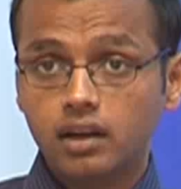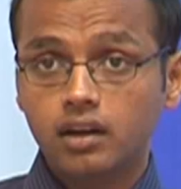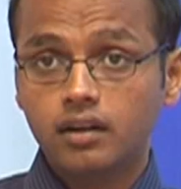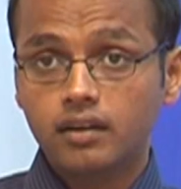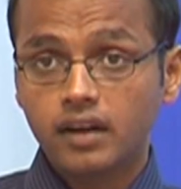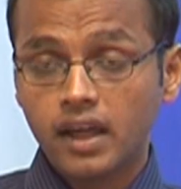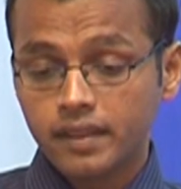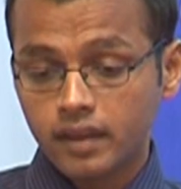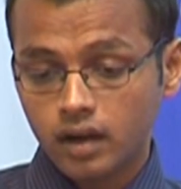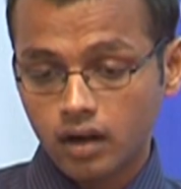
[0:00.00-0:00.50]

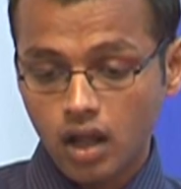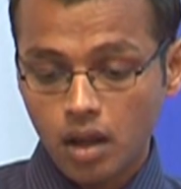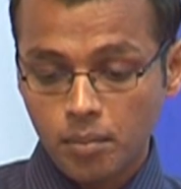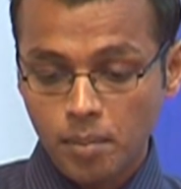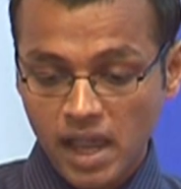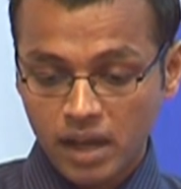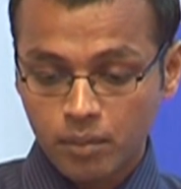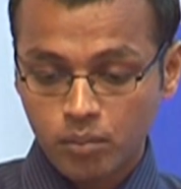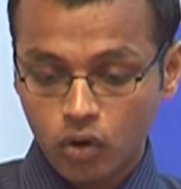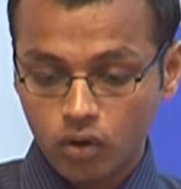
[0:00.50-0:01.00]
rather a
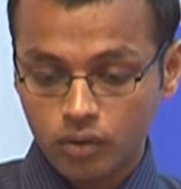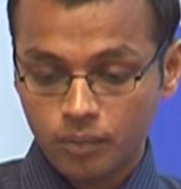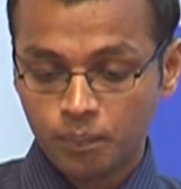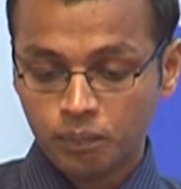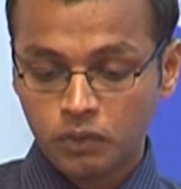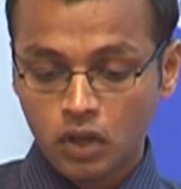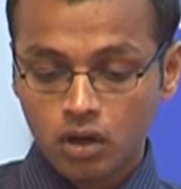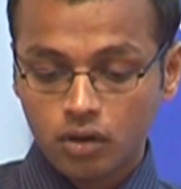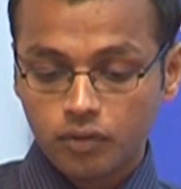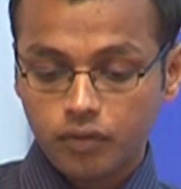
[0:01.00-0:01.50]
backbone
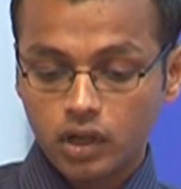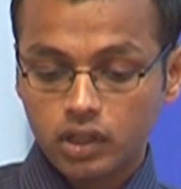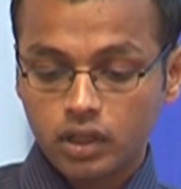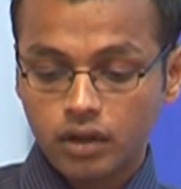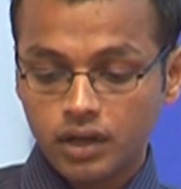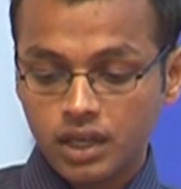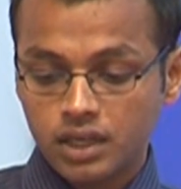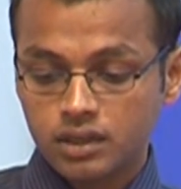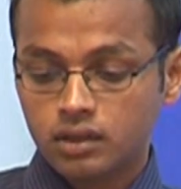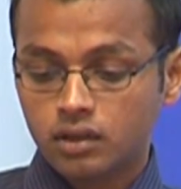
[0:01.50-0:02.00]
for
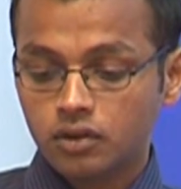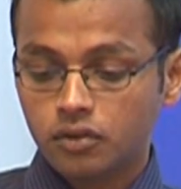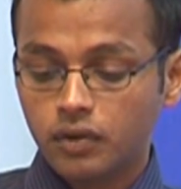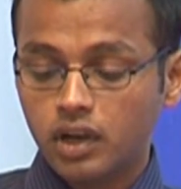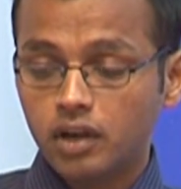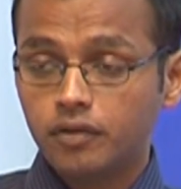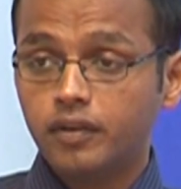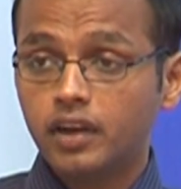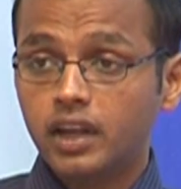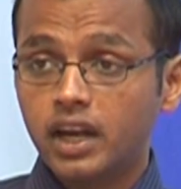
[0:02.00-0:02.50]
the nation's
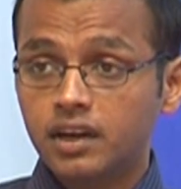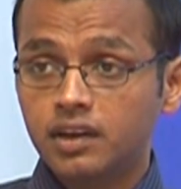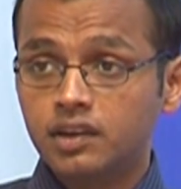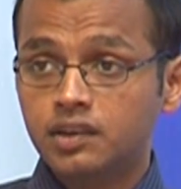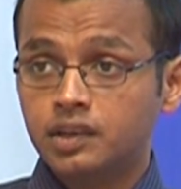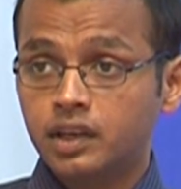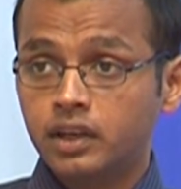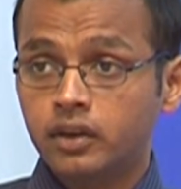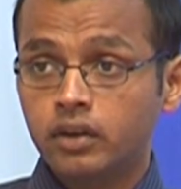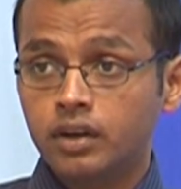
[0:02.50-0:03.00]
welfare and
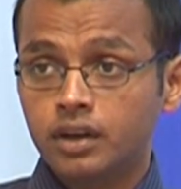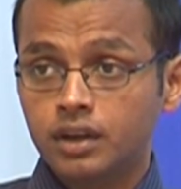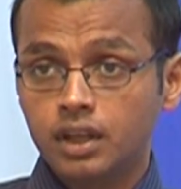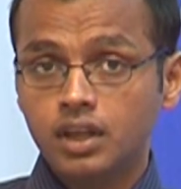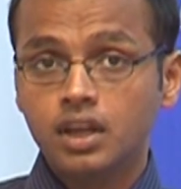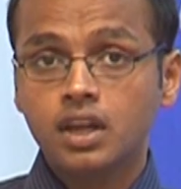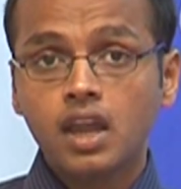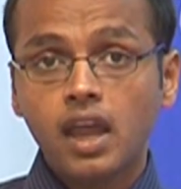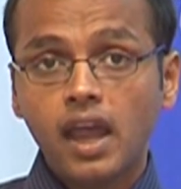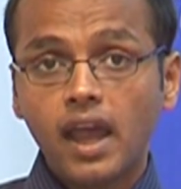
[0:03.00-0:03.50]
its
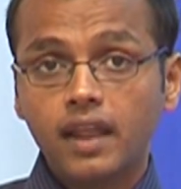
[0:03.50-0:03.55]
security,